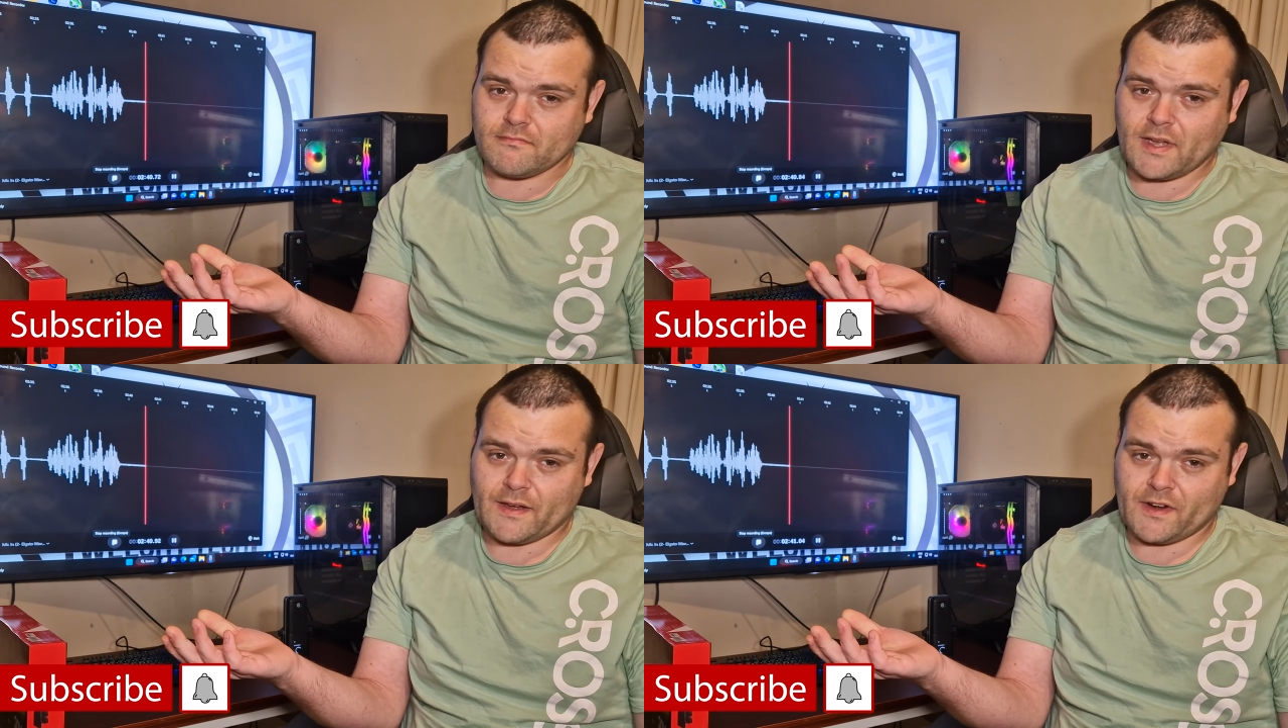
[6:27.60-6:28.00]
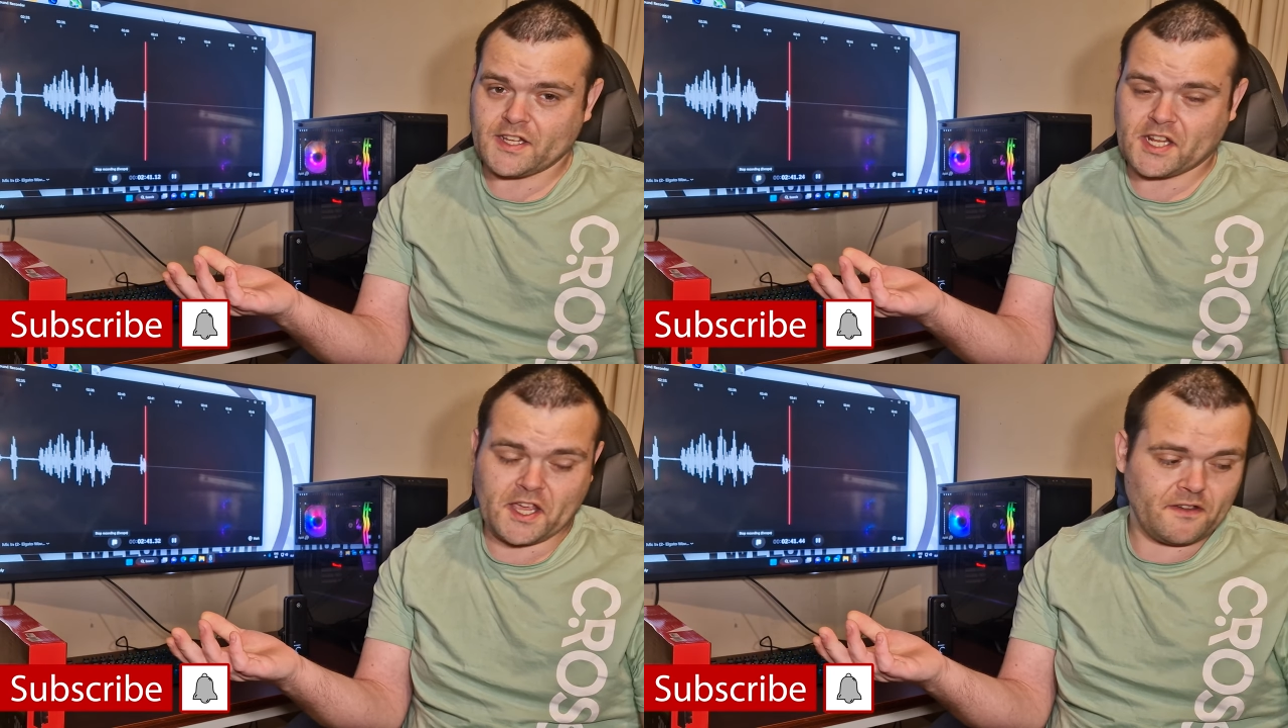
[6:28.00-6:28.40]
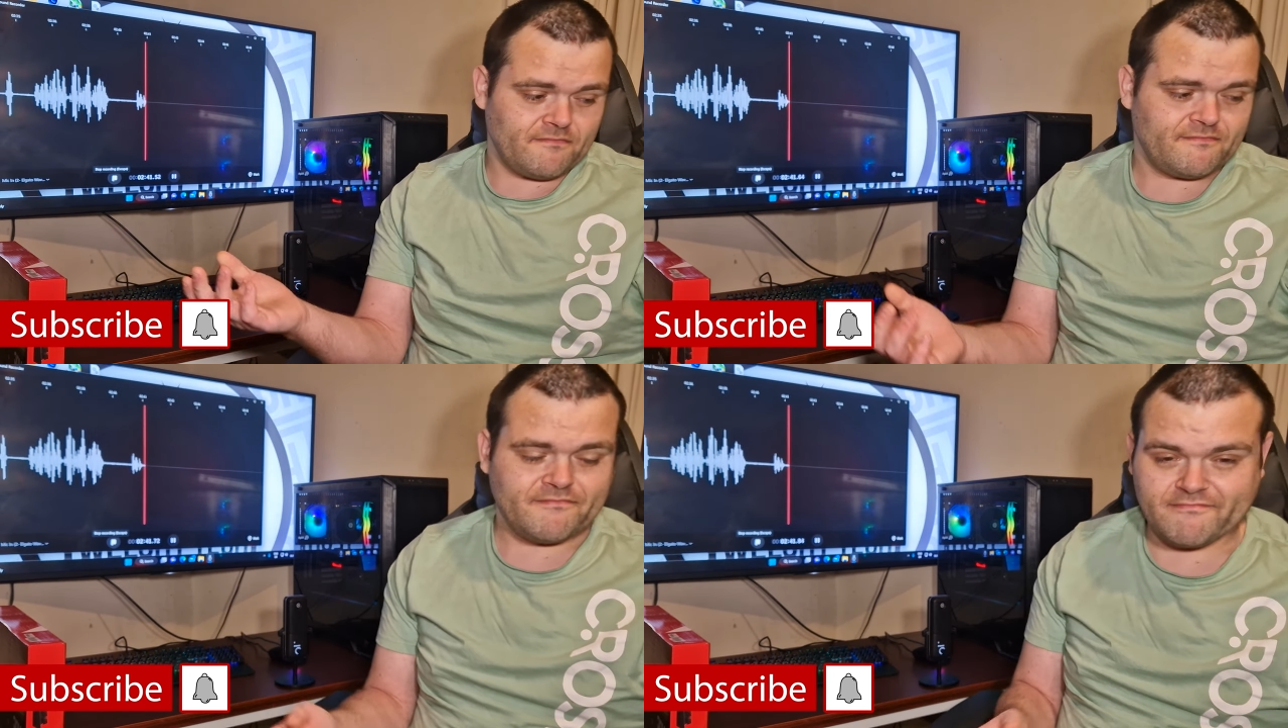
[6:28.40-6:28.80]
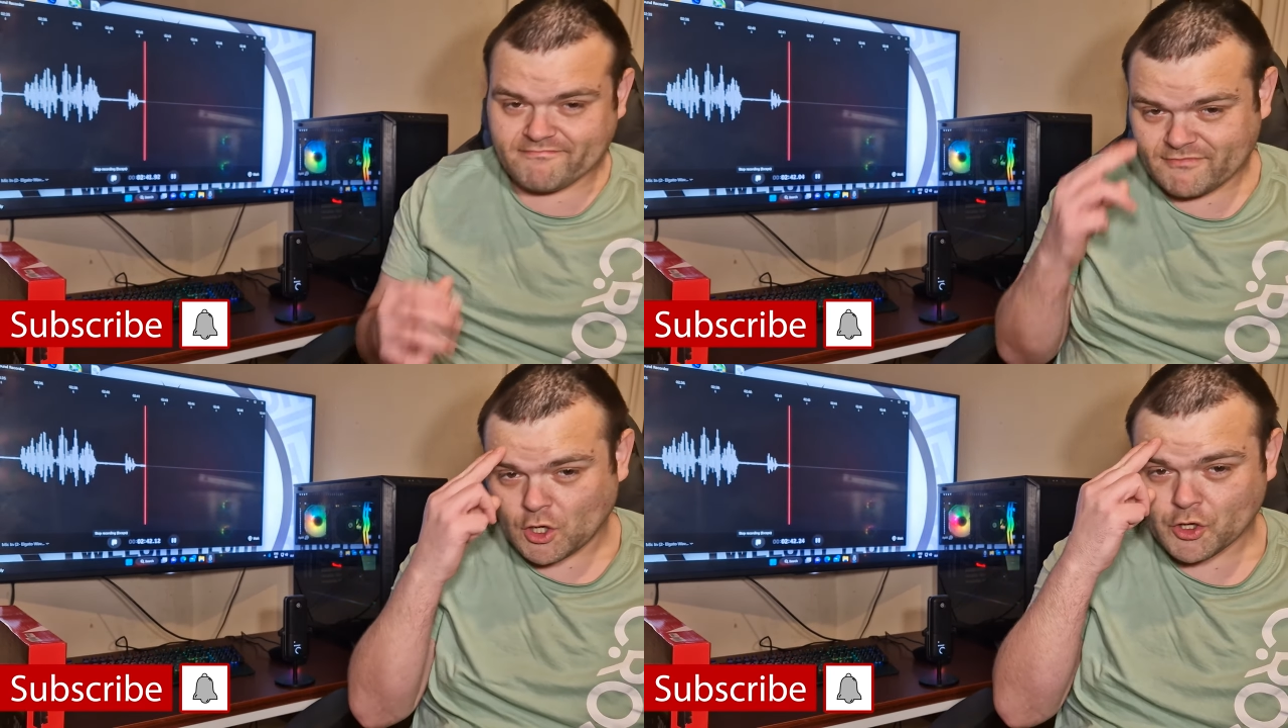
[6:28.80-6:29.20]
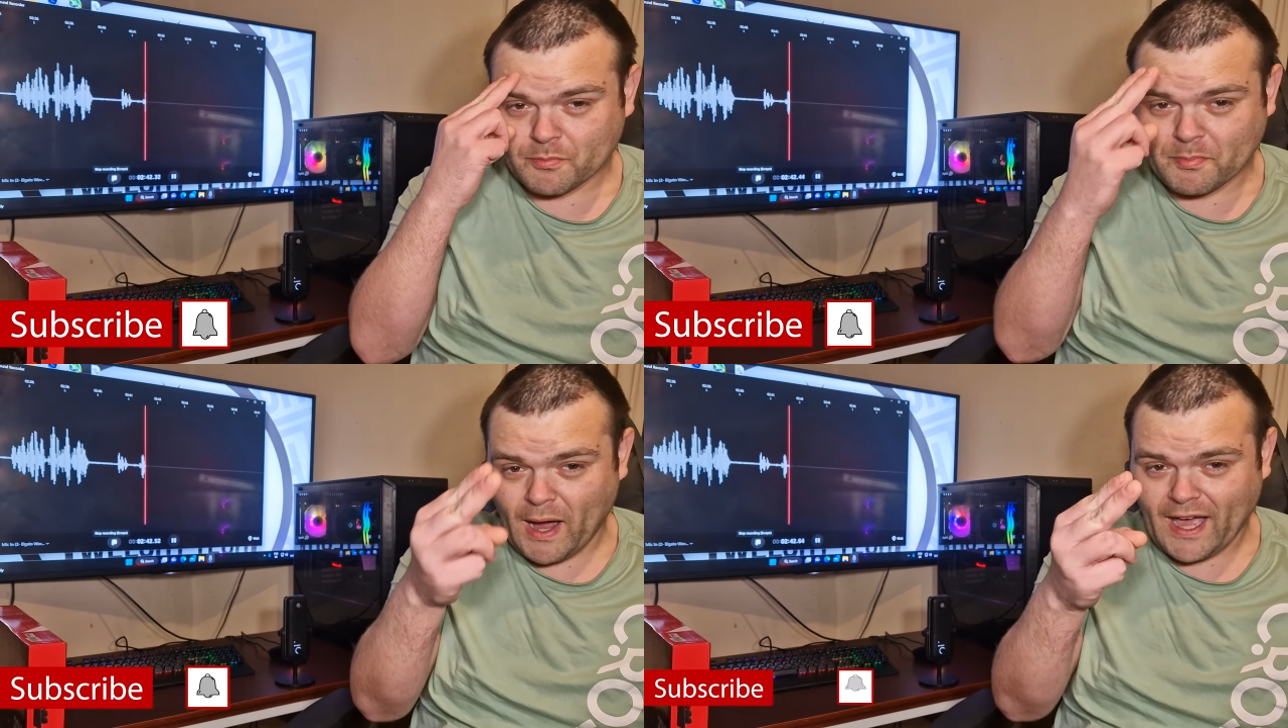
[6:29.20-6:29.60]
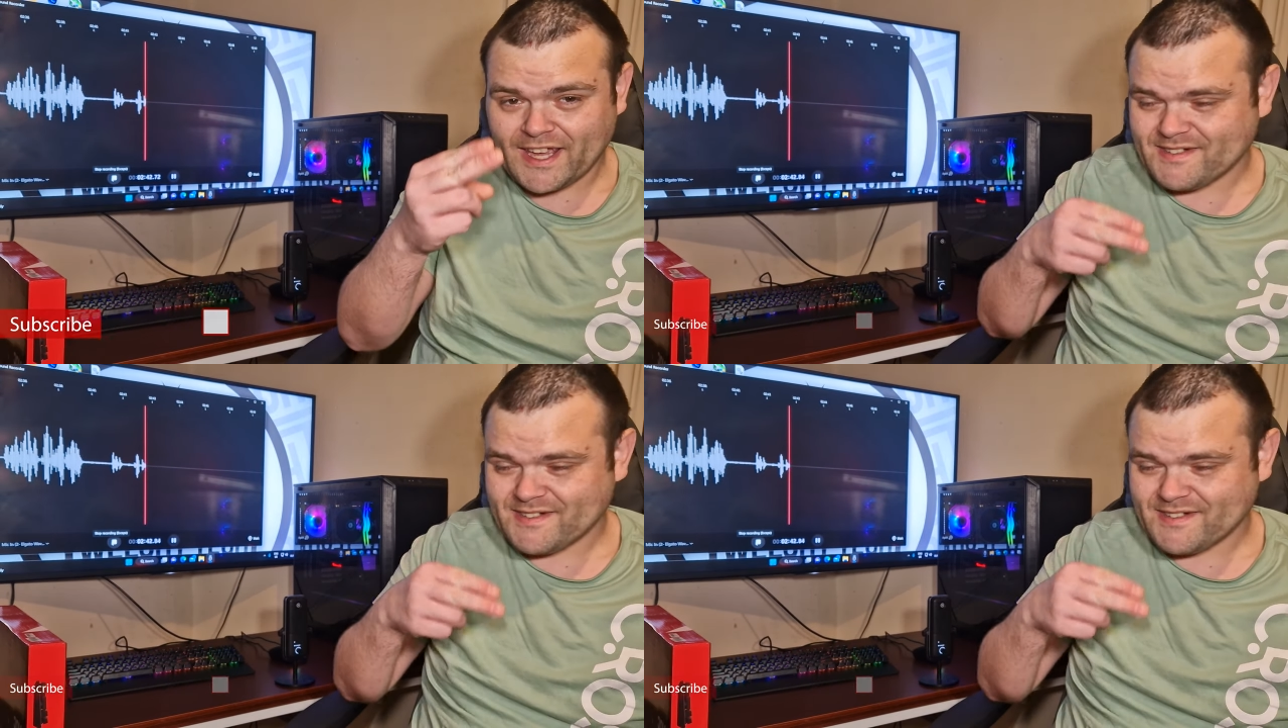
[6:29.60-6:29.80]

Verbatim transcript: have a nice day. Goodbye.